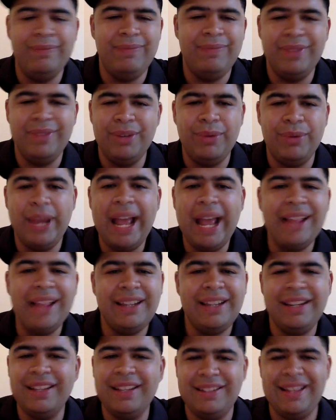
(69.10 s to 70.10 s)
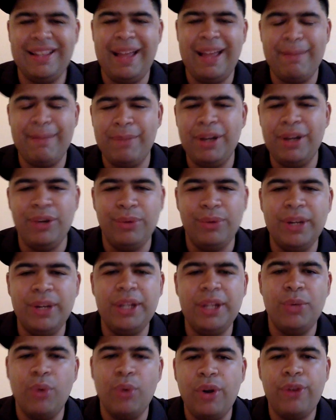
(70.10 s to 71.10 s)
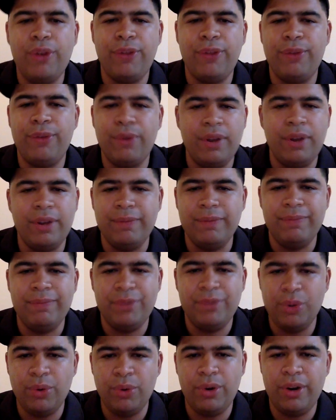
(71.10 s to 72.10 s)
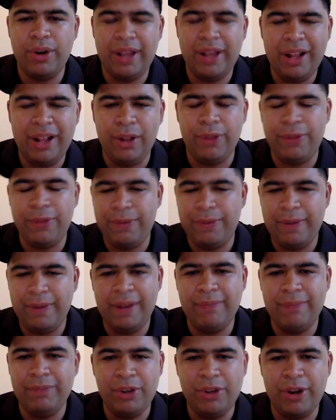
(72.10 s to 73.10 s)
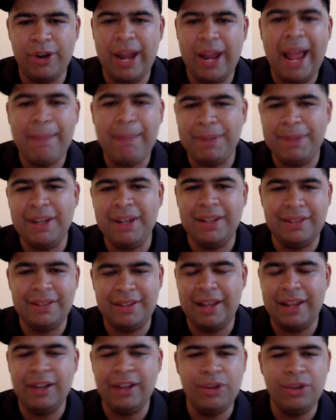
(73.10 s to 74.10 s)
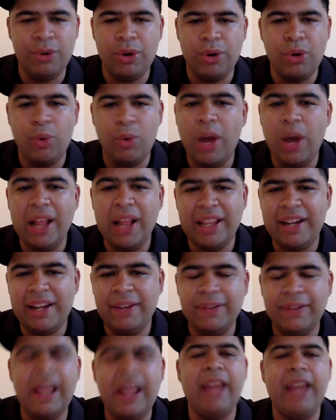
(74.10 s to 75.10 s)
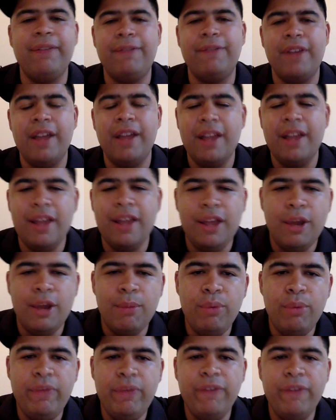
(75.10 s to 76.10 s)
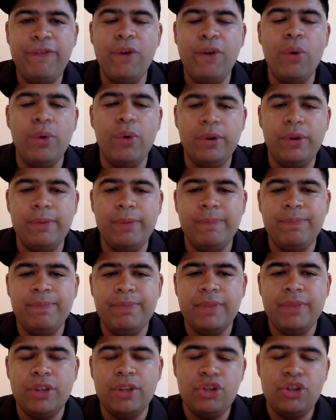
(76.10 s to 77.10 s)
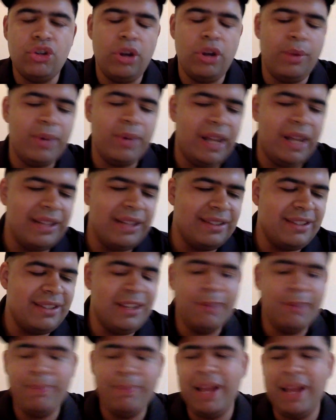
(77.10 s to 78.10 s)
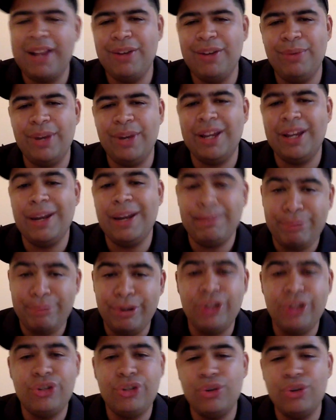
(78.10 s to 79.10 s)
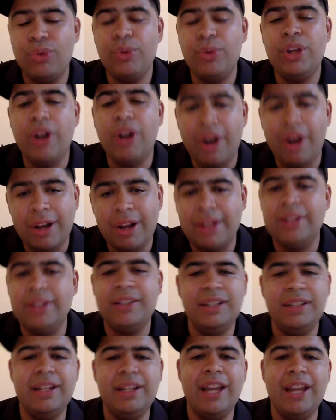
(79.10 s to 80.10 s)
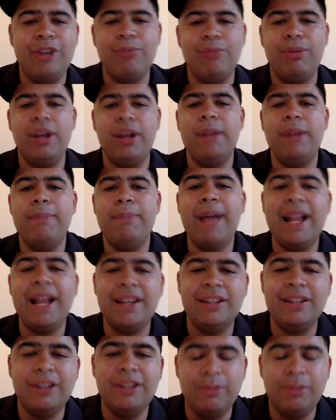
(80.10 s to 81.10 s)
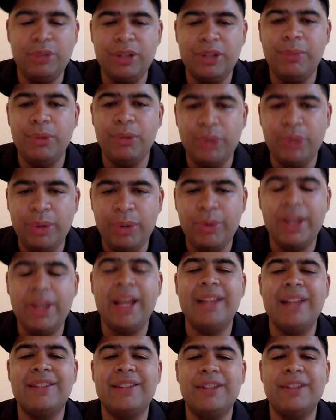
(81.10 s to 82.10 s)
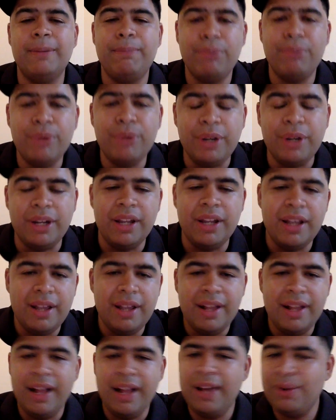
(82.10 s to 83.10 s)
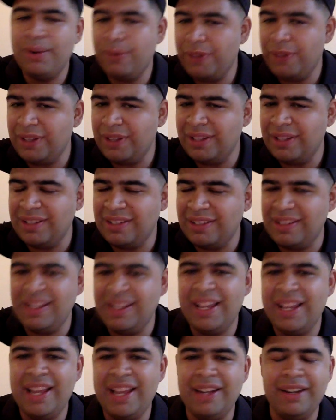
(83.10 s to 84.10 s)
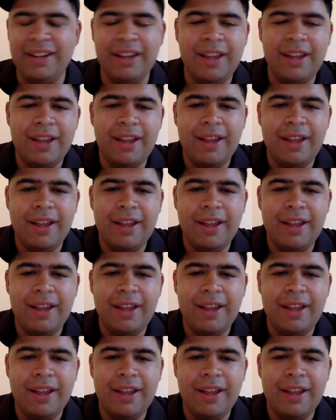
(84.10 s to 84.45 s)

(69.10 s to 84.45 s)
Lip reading: in reality, is that money really worth your health and your happiness and your quality of life moving forward? Sure, I would like to see him back in the ring, and I'm pretty sure we are going to see Daniel Bryan back in the WWE ring at some point. I don't think this is the end.